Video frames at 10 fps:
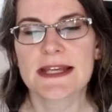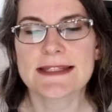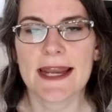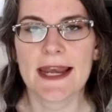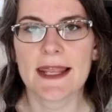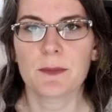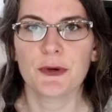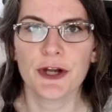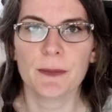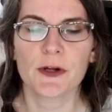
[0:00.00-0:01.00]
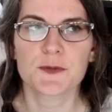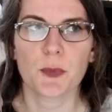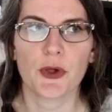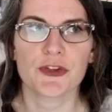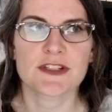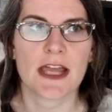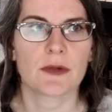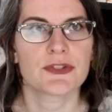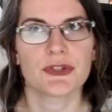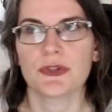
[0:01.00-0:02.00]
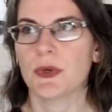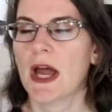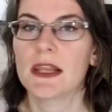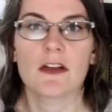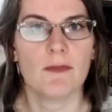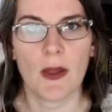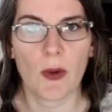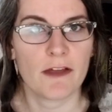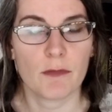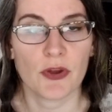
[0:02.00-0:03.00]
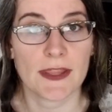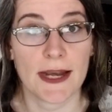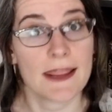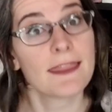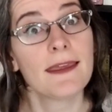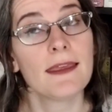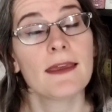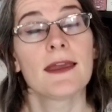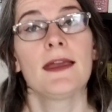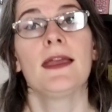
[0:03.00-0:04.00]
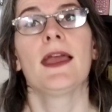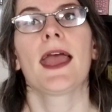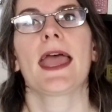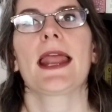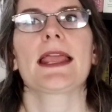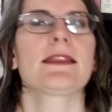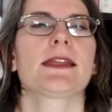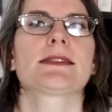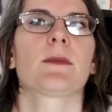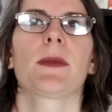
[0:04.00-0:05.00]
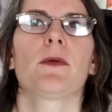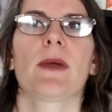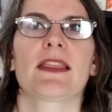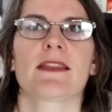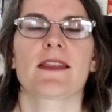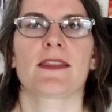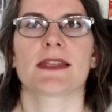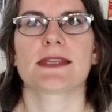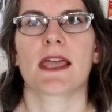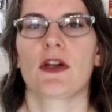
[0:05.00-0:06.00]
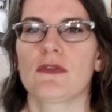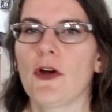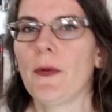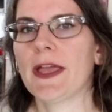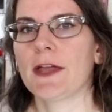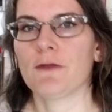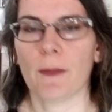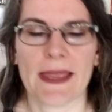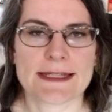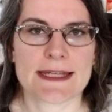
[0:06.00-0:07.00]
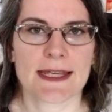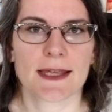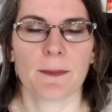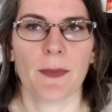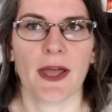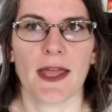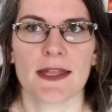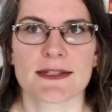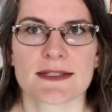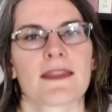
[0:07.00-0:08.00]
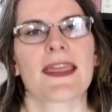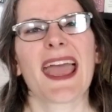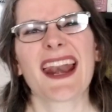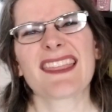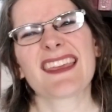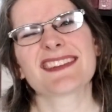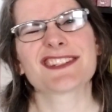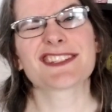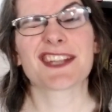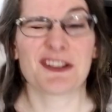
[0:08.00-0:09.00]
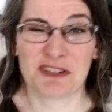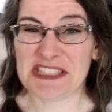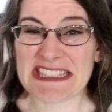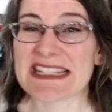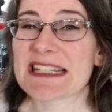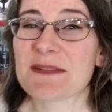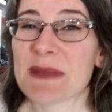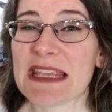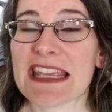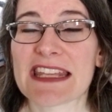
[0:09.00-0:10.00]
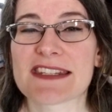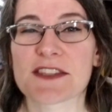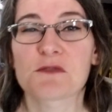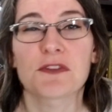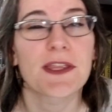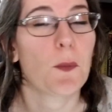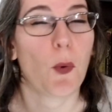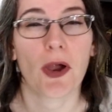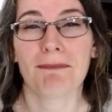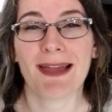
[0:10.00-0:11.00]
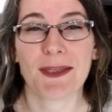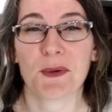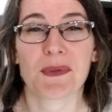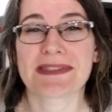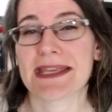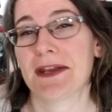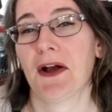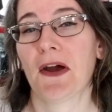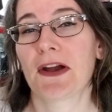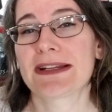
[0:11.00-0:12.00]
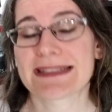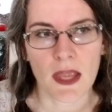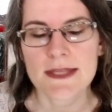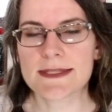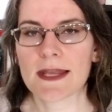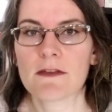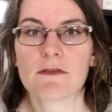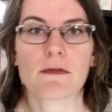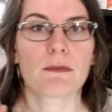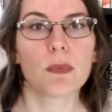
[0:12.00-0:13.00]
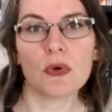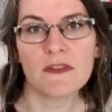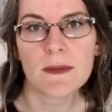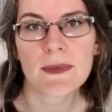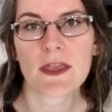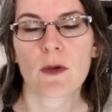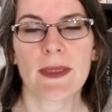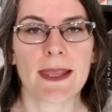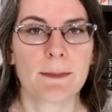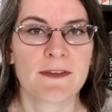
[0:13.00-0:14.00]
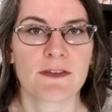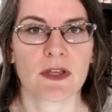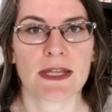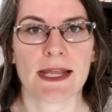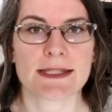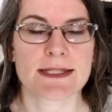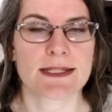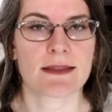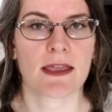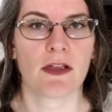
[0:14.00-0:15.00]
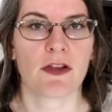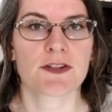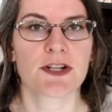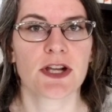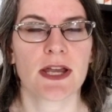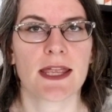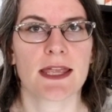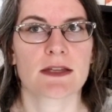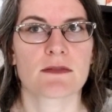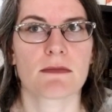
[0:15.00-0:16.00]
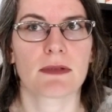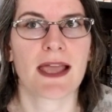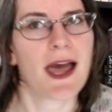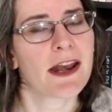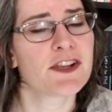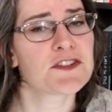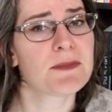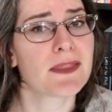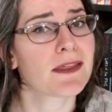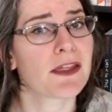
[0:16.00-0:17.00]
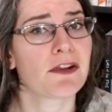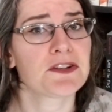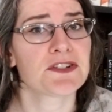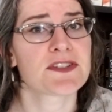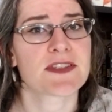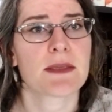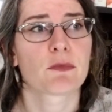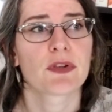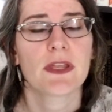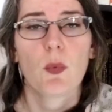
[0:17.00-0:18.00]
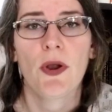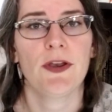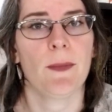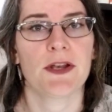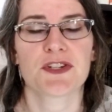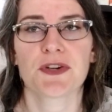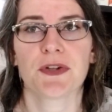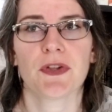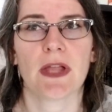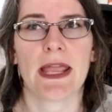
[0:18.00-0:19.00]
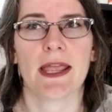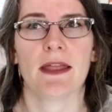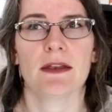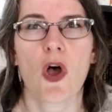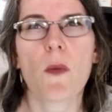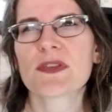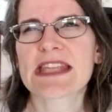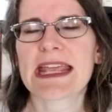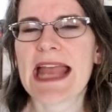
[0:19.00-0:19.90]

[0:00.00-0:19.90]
identity pretty much boils down to, I love my wife more than anything. And I get that some people might think that that's like heroic and romantic, but that kind of thing is just unrealistic to me and doesn't really warm my cold, dead heart. Instead of moving me or making me feel connected to the character, it kind of just made the character seem really one-dimensional and almost like an